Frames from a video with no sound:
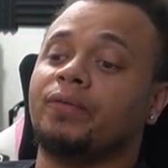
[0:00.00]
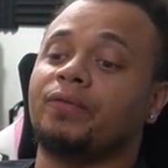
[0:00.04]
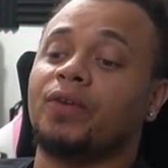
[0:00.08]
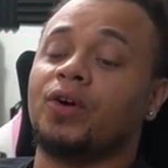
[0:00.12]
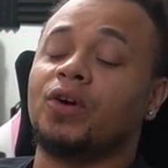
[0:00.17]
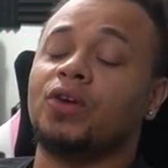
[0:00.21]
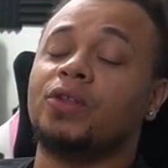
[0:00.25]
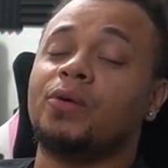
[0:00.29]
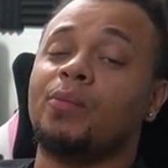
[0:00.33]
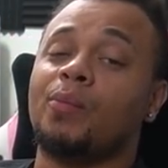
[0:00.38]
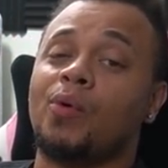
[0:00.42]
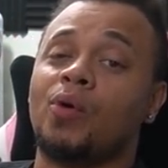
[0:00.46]

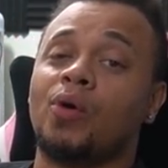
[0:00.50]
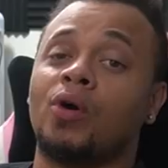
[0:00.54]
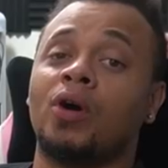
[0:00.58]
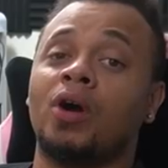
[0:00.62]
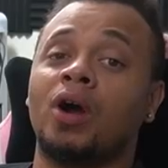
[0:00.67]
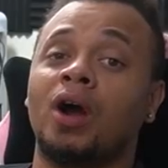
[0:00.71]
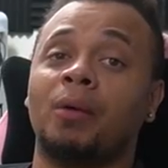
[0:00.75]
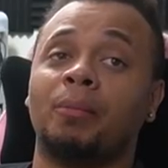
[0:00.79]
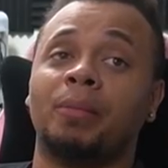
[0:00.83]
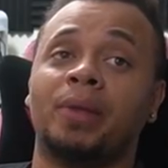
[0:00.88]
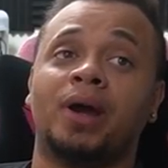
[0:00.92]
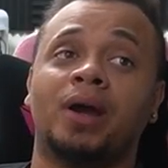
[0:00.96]
Furthermore,
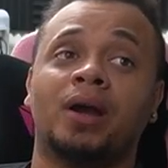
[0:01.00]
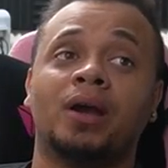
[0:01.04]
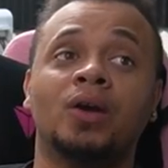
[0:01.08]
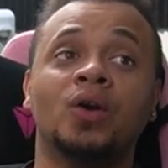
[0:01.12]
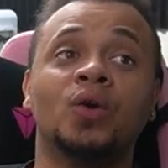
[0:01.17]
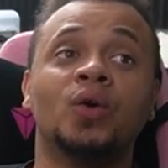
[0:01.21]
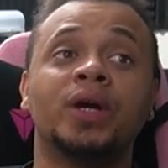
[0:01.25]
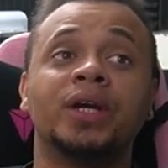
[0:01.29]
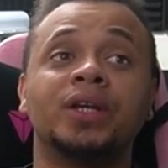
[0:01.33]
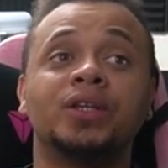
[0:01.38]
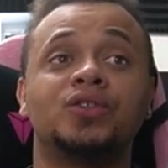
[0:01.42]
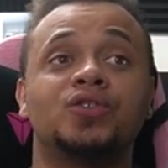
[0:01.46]
I'm not
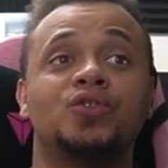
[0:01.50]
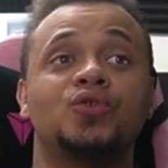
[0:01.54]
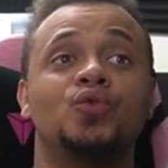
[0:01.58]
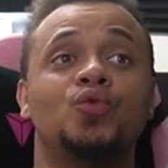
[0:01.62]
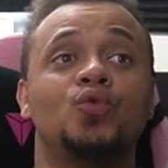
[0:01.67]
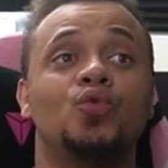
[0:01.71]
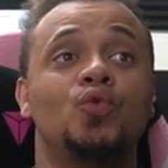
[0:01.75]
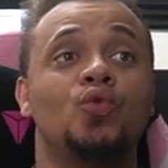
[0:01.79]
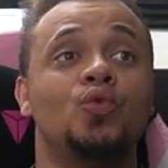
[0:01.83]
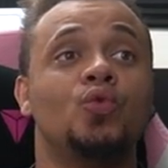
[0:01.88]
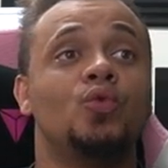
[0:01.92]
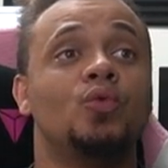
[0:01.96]
going
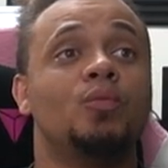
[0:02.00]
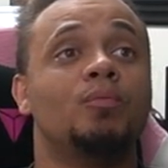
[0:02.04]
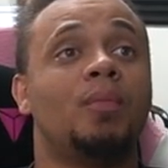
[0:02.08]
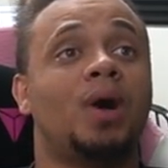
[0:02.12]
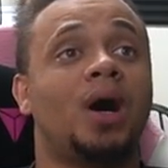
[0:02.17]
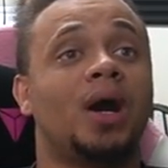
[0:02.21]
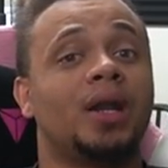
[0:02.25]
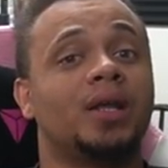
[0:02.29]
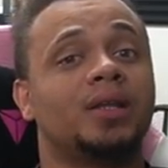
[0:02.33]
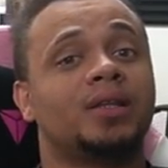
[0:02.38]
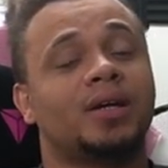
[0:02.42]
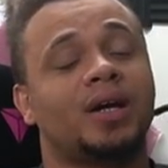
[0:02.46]
to
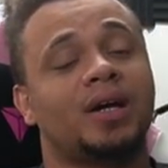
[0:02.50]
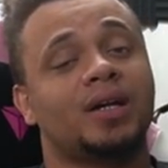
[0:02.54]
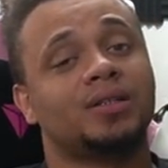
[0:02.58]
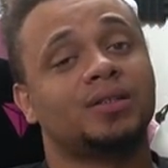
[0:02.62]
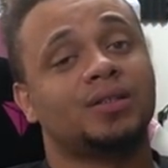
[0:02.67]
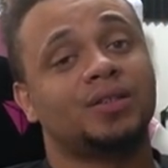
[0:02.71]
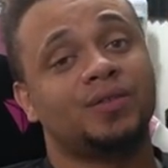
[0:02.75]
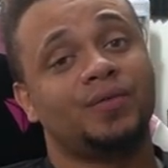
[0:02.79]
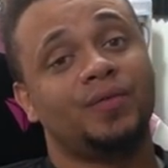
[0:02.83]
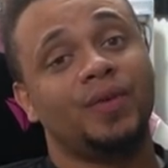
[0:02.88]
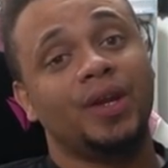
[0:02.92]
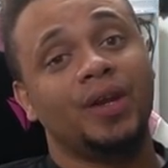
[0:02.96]
monetize
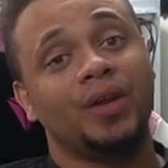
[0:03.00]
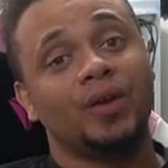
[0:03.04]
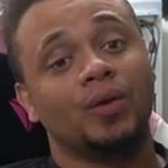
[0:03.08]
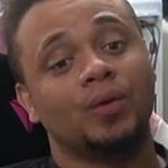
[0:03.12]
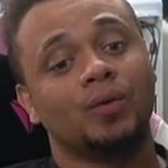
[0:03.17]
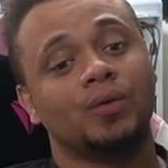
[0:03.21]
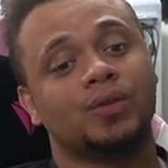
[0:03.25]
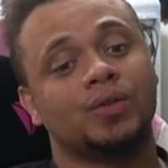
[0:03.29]
this video.